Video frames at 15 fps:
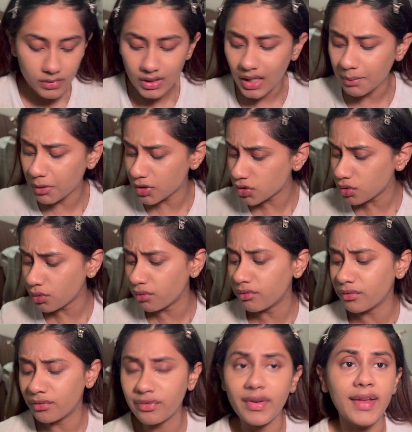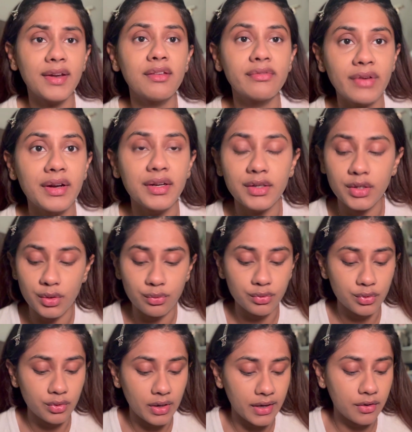I'm also very new
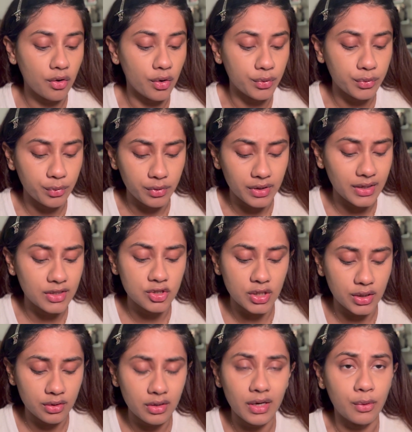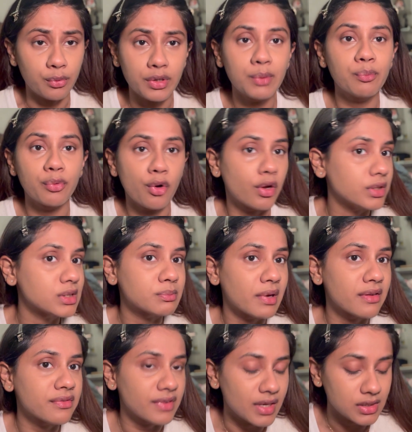to like contouring in general. I only bronze
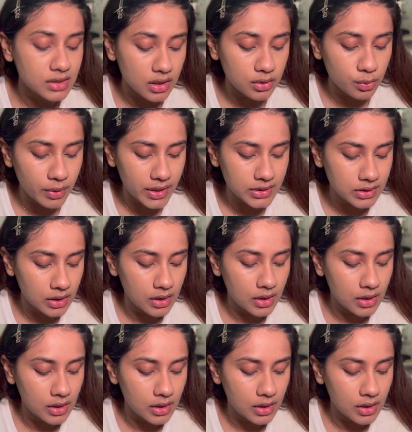my face otherwise.